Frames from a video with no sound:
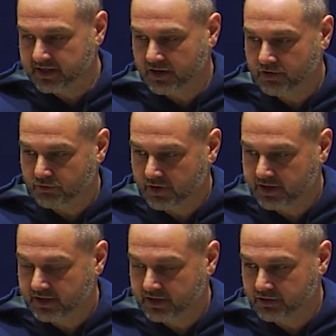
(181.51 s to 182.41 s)
get on a
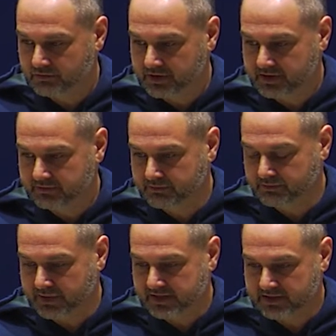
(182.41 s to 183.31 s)
run here, and we
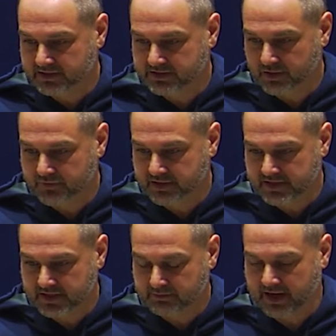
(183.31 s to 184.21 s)
basically told the
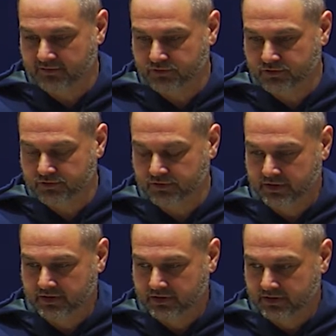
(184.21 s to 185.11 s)
team after
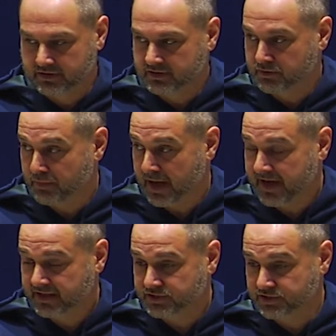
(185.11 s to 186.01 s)
the
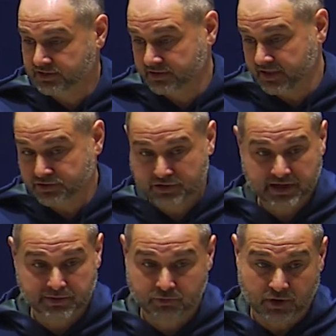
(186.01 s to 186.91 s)
match yesterday,
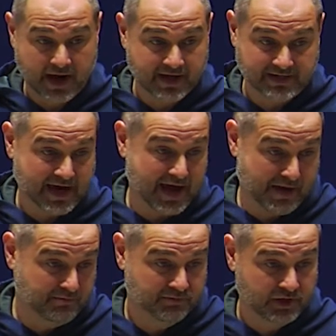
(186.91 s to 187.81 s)
I mean, we're out of time.
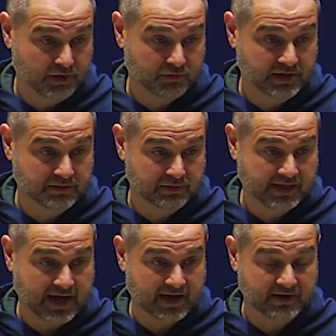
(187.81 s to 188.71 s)
You know, we, we
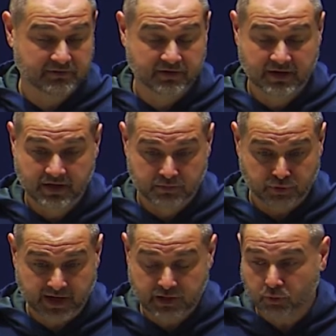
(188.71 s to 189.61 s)
kind of
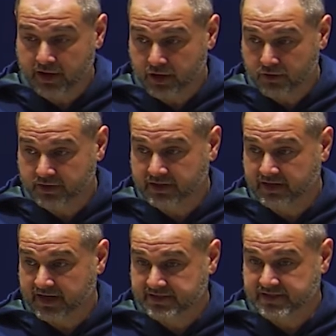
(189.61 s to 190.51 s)
played well in
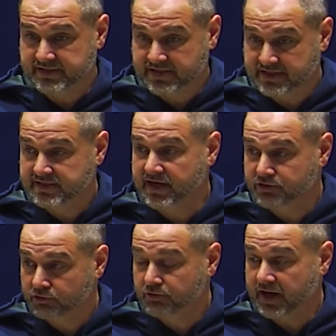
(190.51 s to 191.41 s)
the S E C
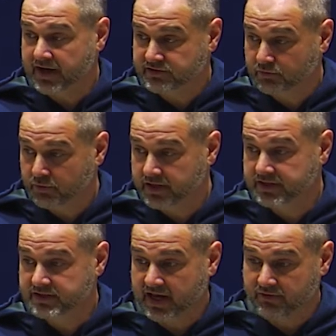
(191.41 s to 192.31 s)
schedule, got some
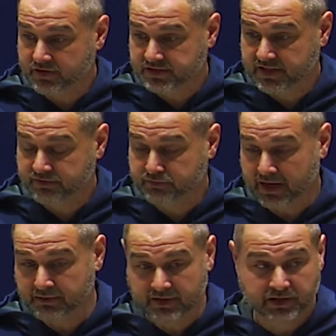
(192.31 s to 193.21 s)
wins, gave ourselves
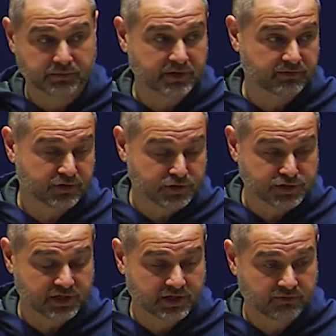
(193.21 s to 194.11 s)
maybe a little bit of
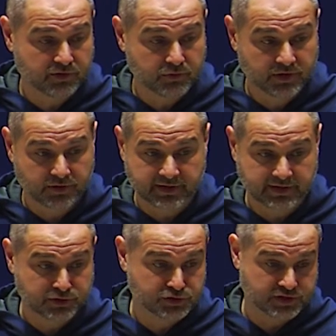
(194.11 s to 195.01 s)
cushion, if you will, and
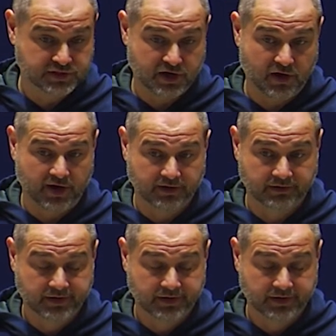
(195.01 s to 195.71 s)
that cushion's gone.